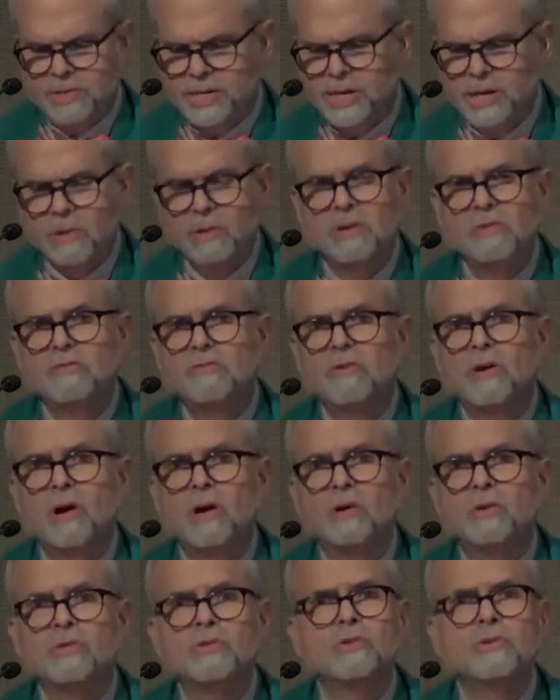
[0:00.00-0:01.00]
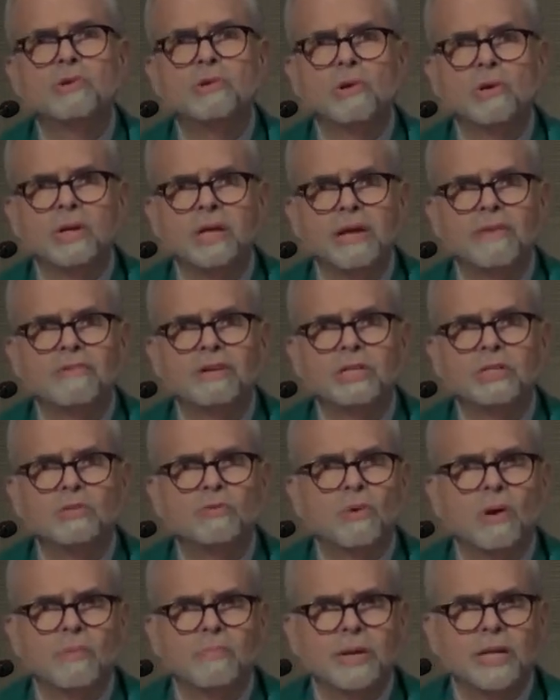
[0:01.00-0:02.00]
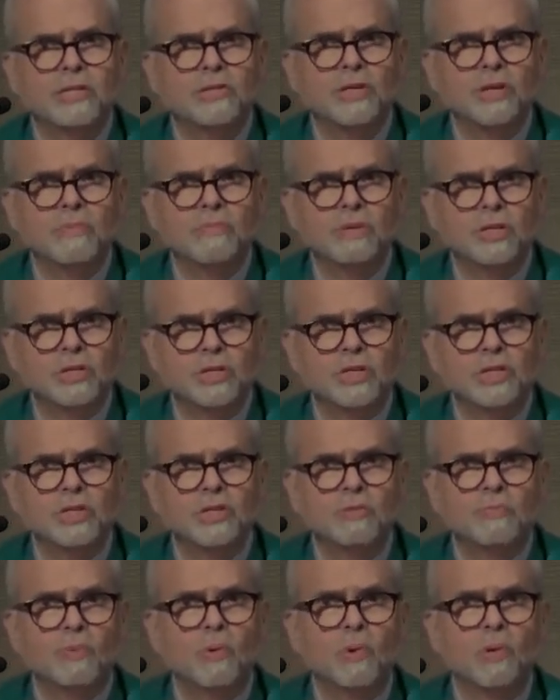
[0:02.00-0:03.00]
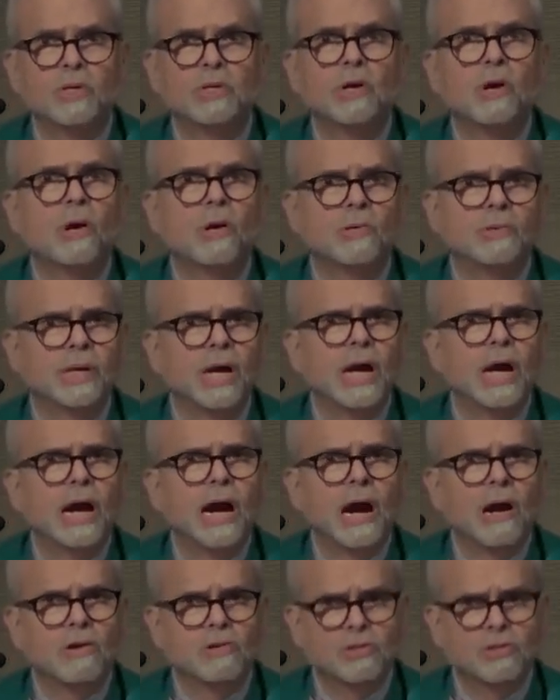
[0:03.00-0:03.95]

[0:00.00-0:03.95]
near and far through your giving to our basic mission support called Our